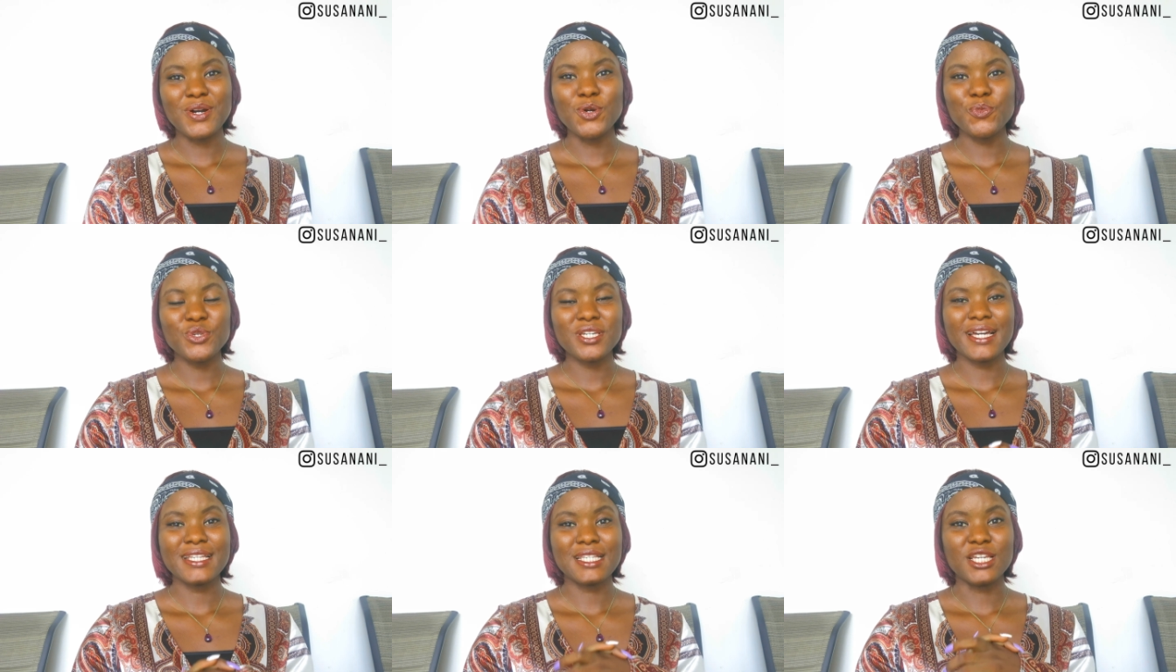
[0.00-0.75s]
I hope
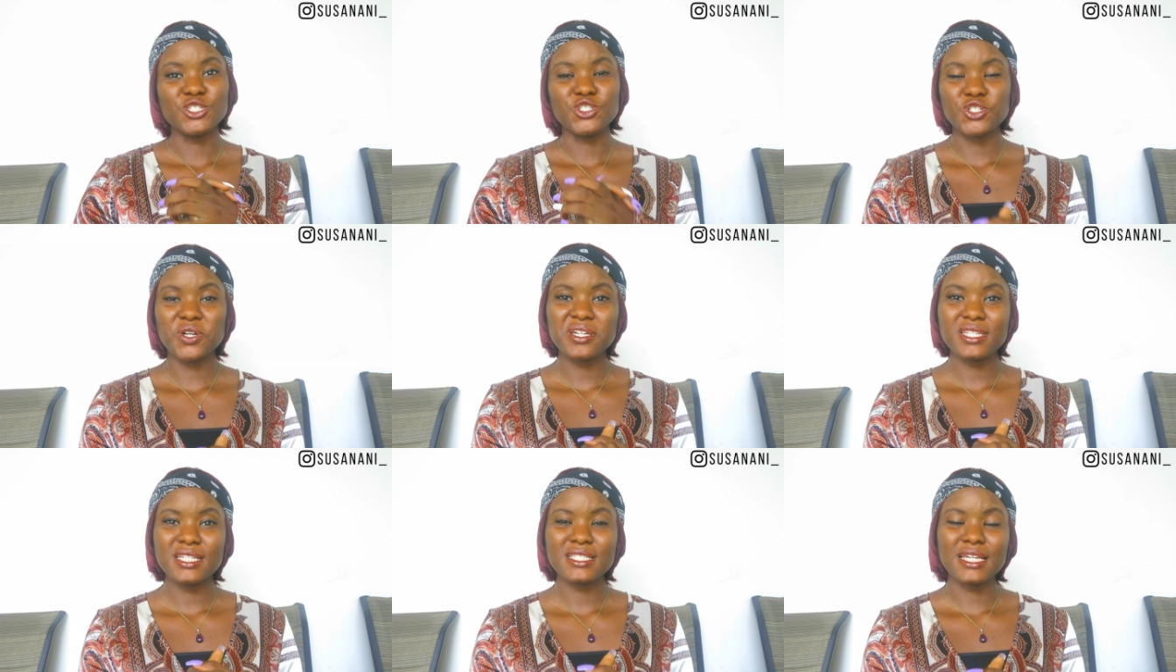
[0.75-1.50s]
you guys
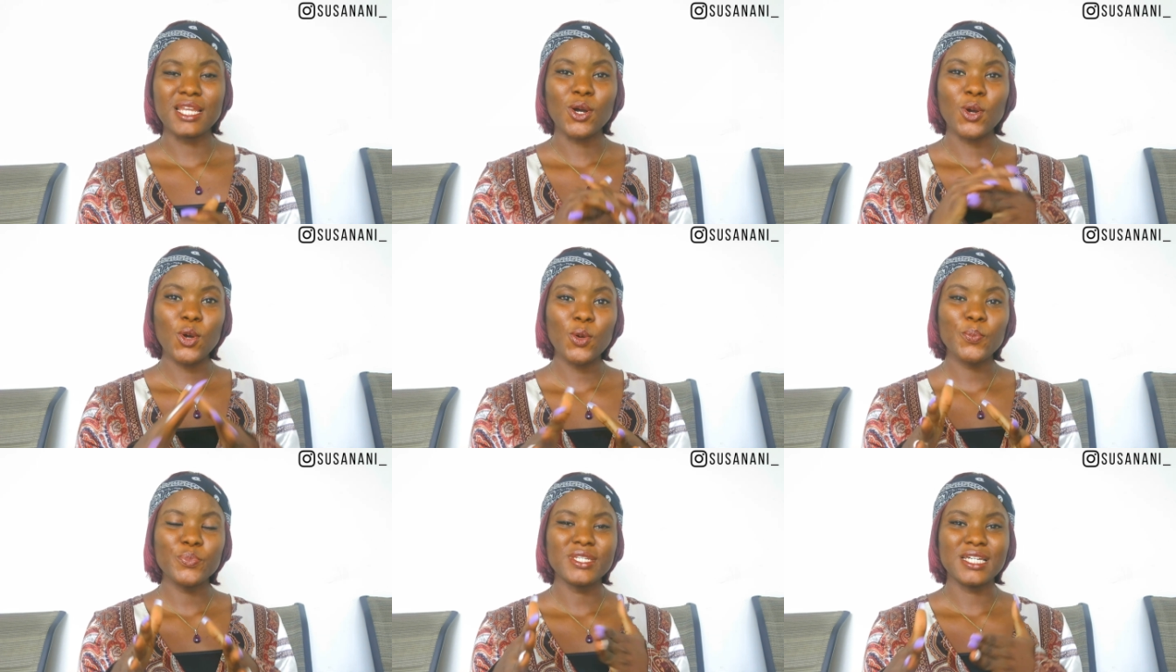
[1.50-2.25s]
enjoyed it and I
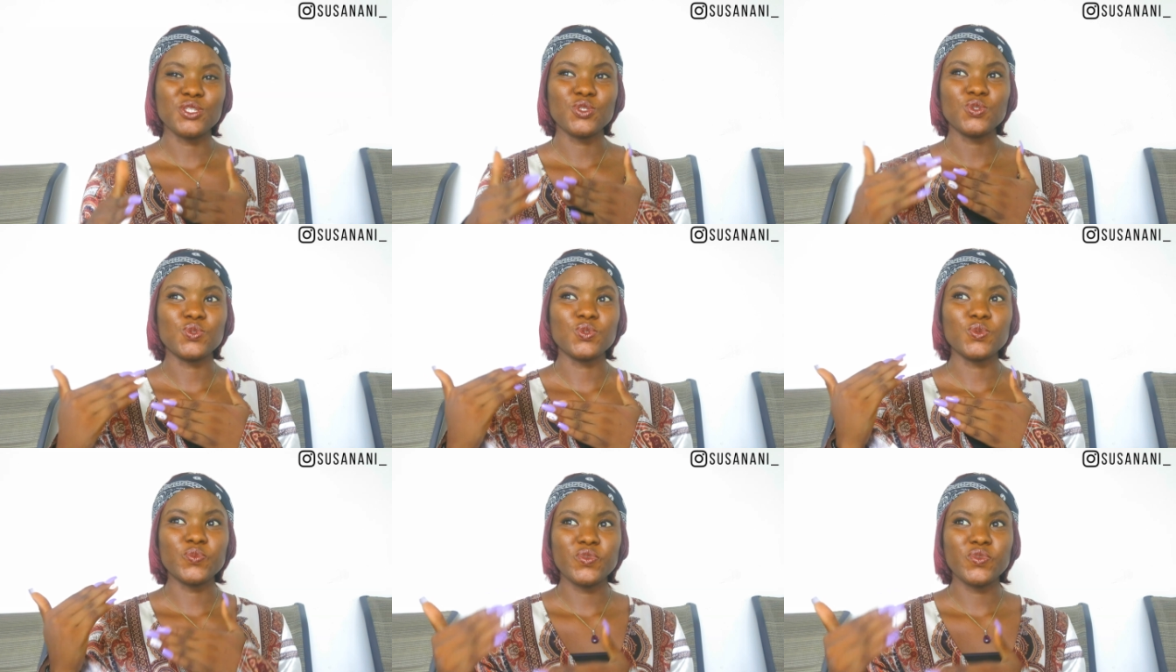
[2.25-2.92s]
hope that you